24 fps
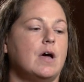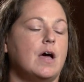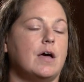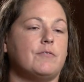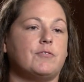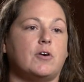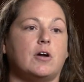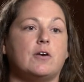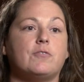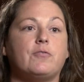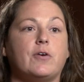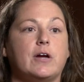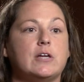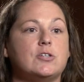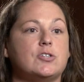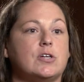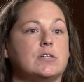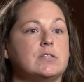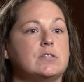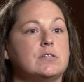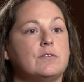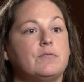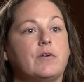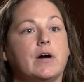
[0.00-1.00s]
I've got a
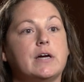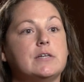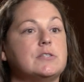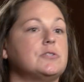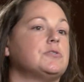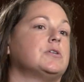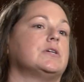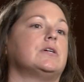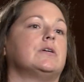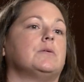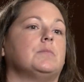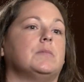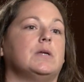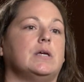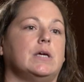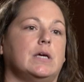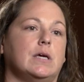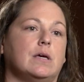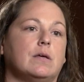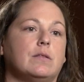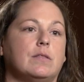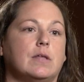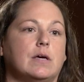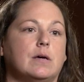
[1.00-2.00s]
franchise advisory
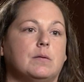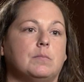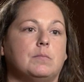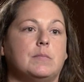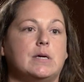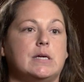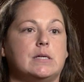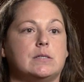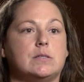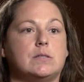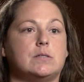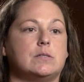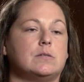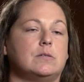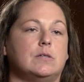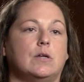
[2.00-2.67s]
committee that meets,